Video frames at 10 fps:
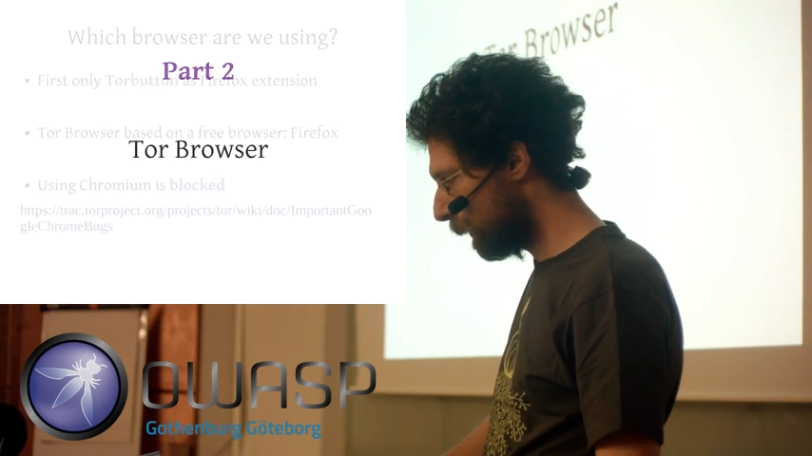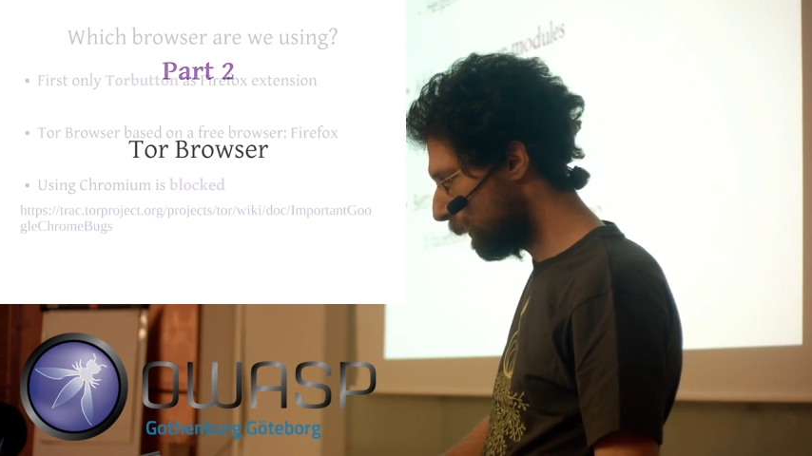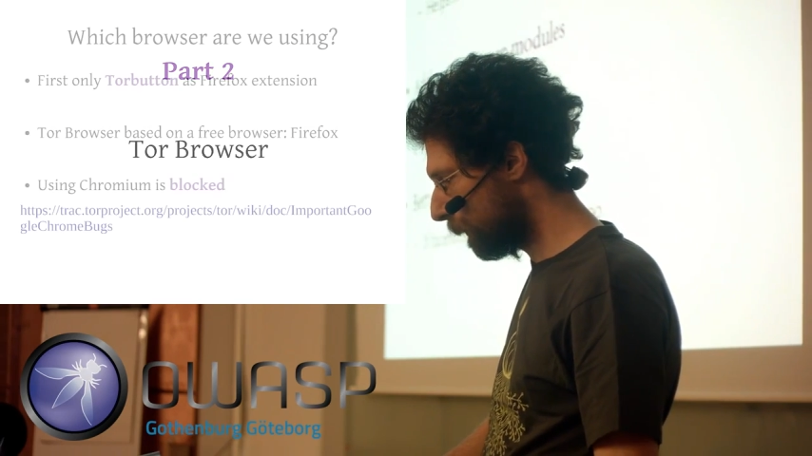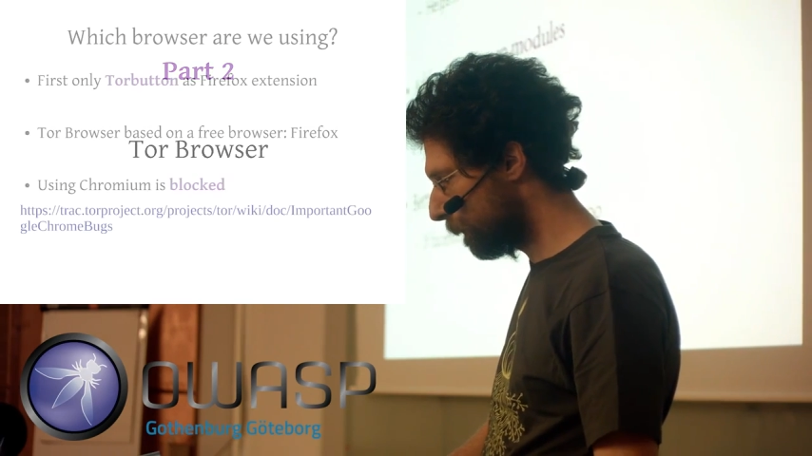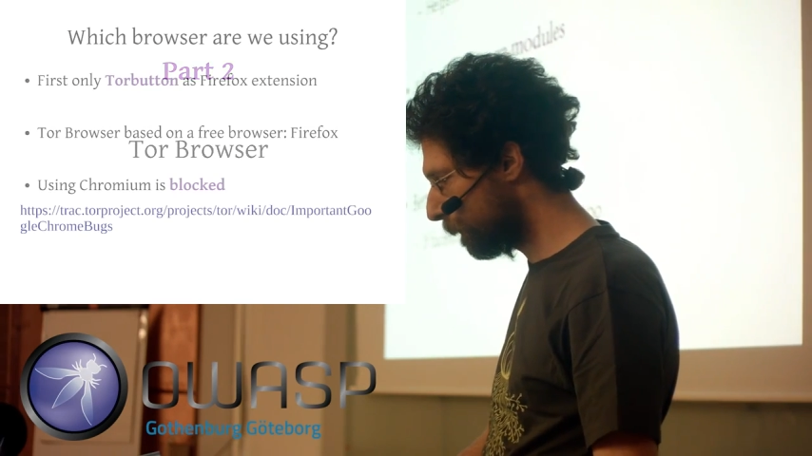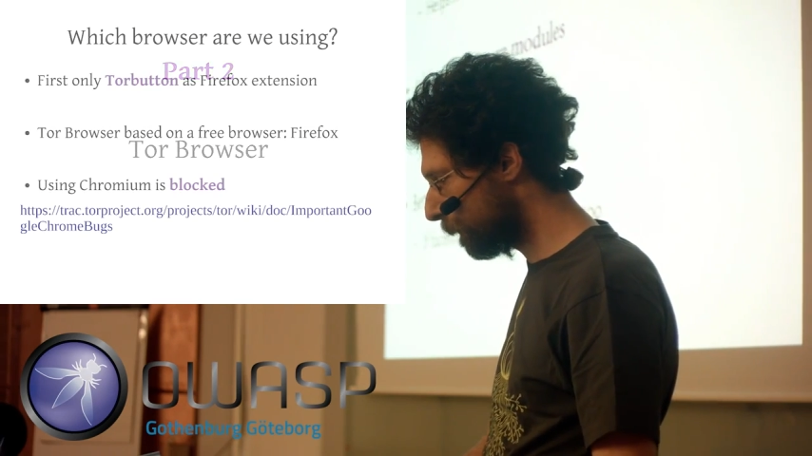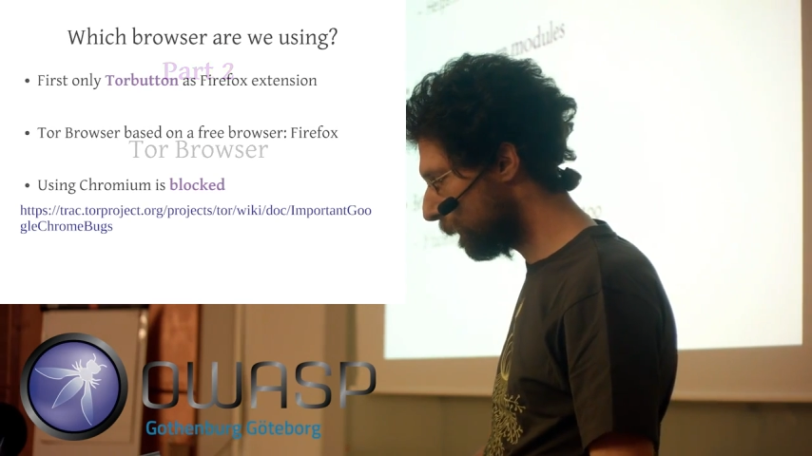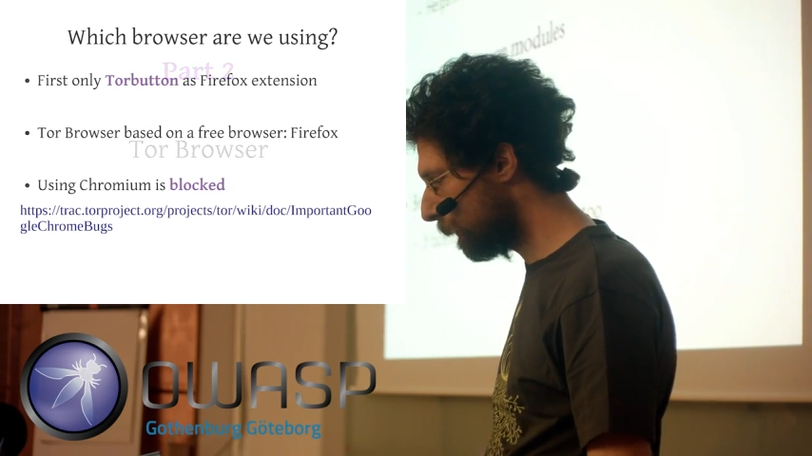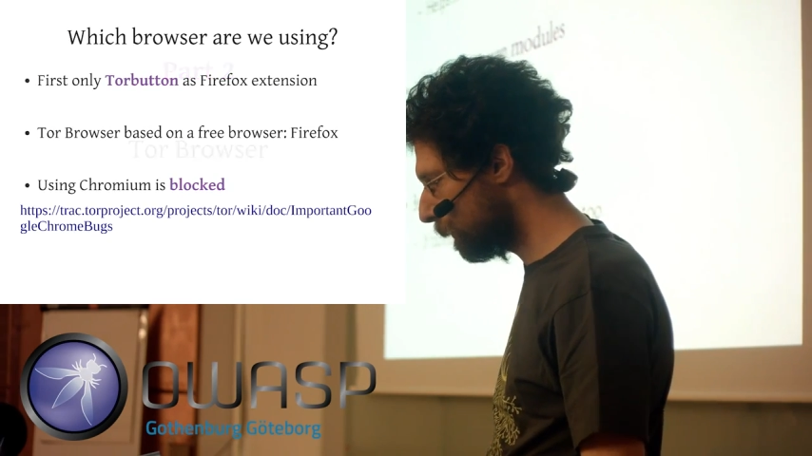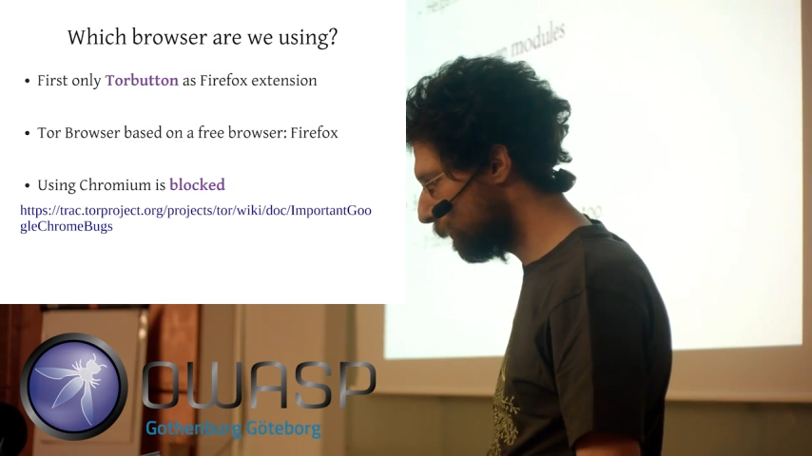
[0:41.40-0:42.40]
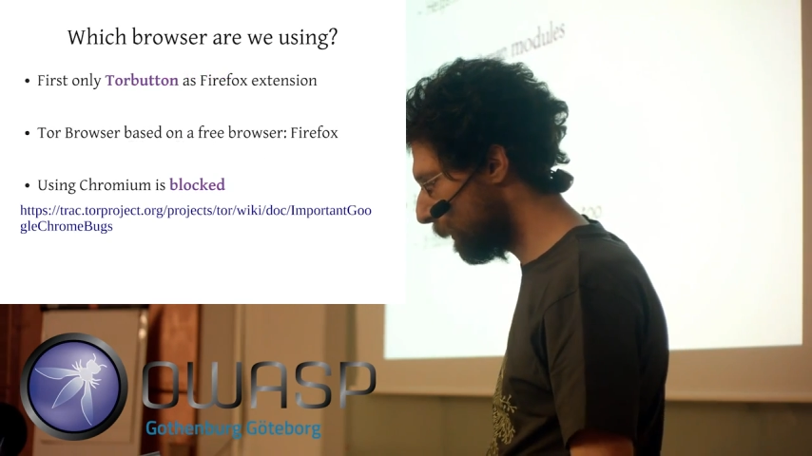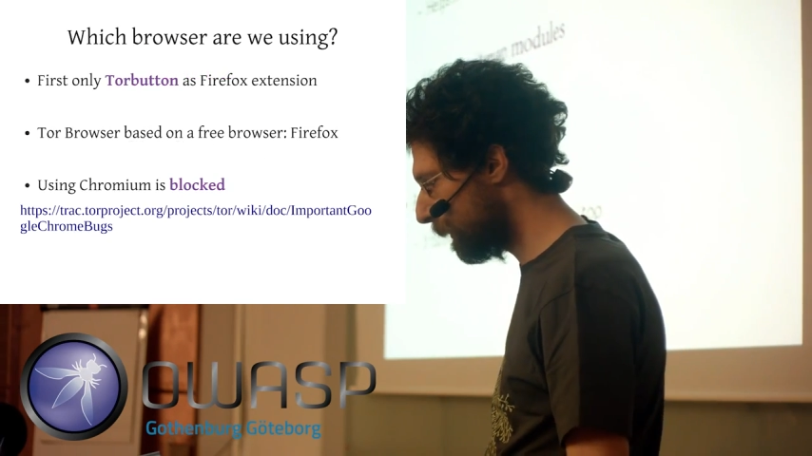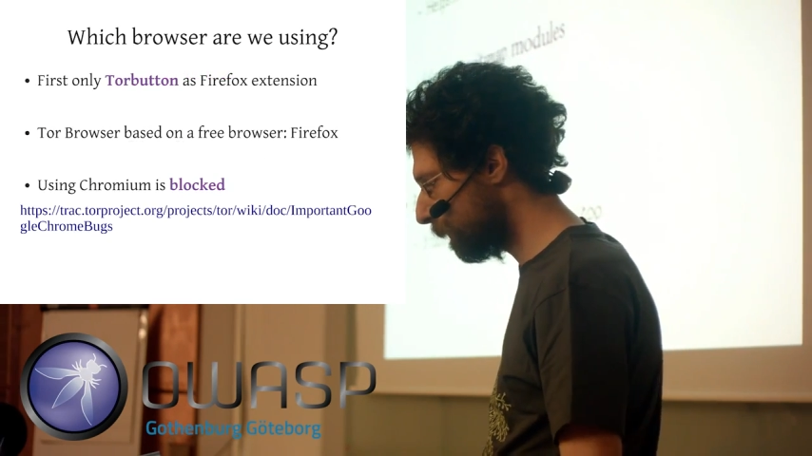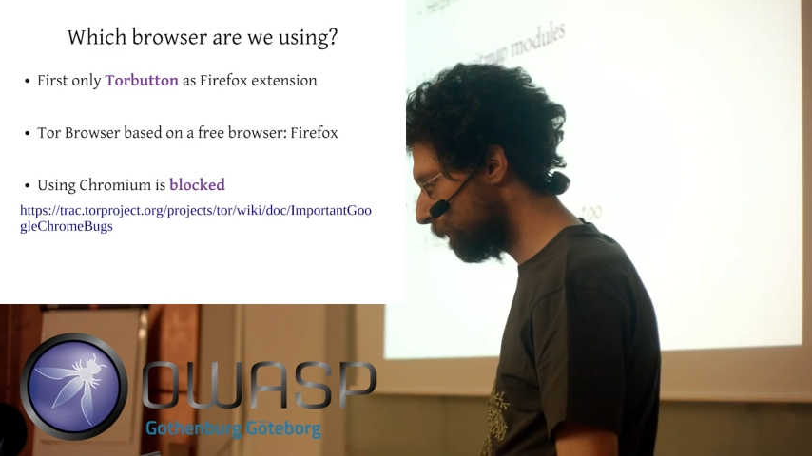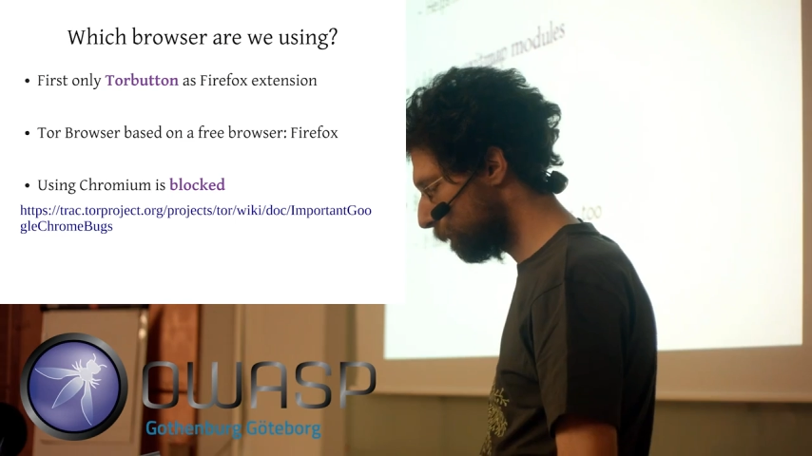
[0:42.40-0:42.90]
You
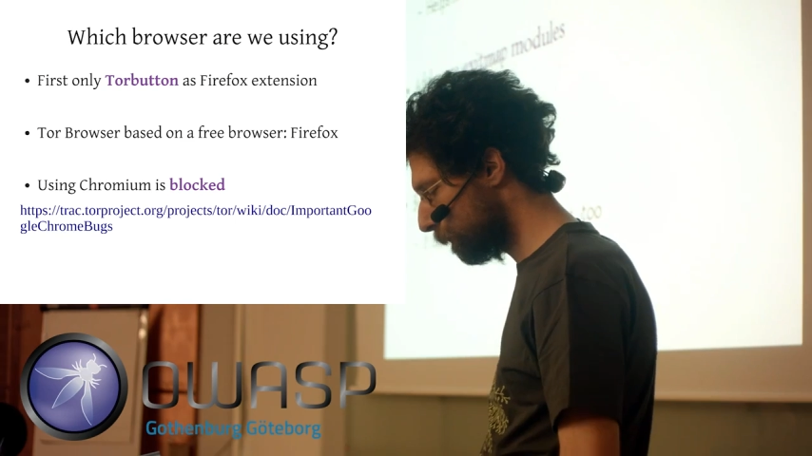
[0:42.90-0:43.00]
might